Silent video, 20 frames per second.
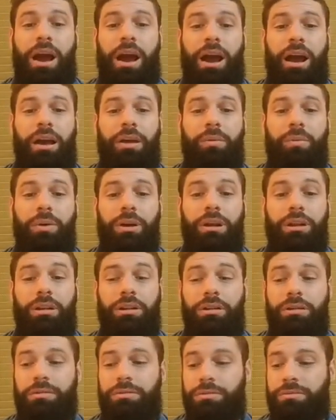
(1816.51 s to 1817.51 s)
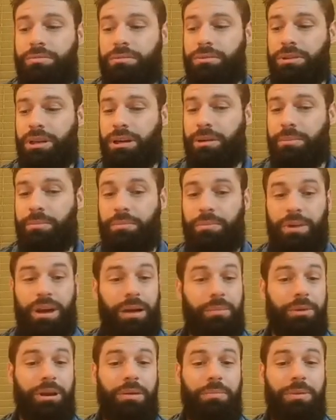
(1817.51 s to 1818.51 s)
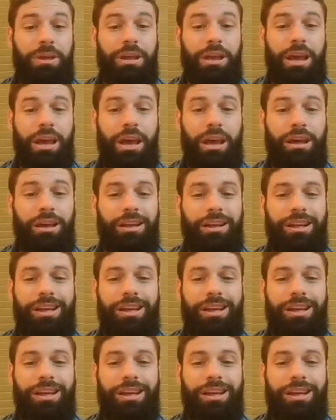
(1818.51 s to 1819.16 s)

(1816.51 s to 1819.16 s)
I'm going to be here